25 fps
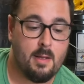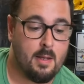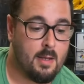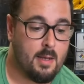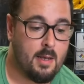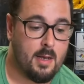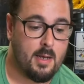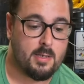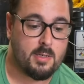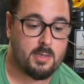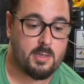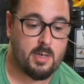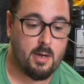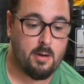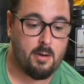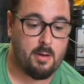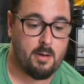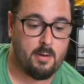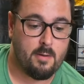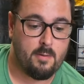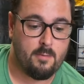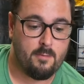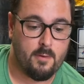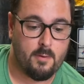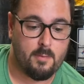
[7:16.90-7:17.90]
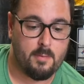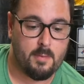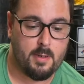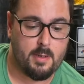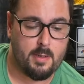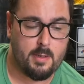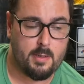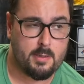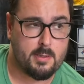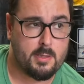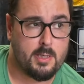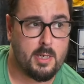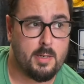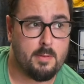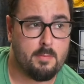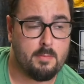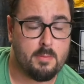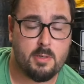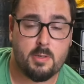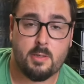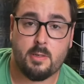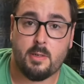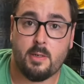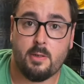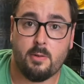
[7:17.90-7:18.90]
Acera from
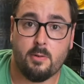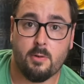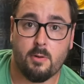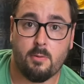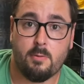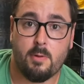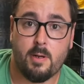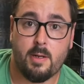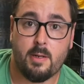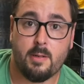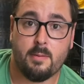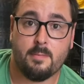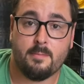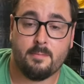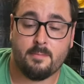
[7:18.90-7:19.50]
Tim's in Norway.